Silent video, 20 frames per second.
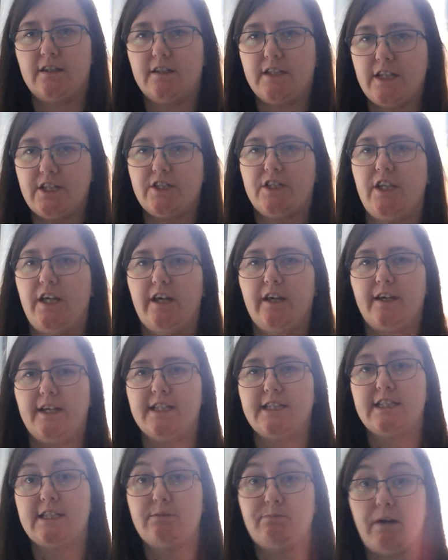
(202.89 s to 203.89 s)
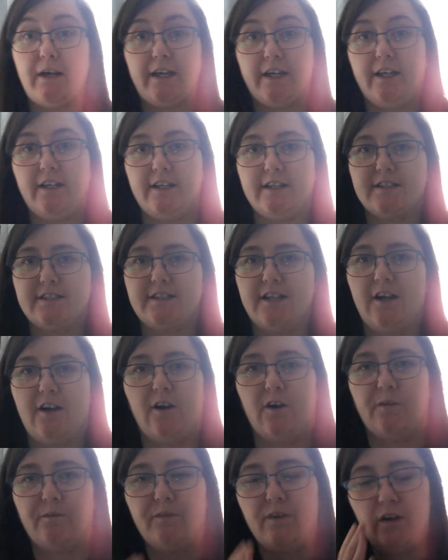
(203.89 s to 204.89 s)
this year is Spain
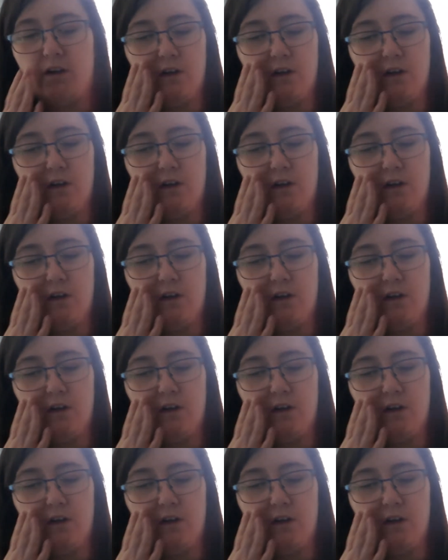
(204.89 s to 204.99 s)
itself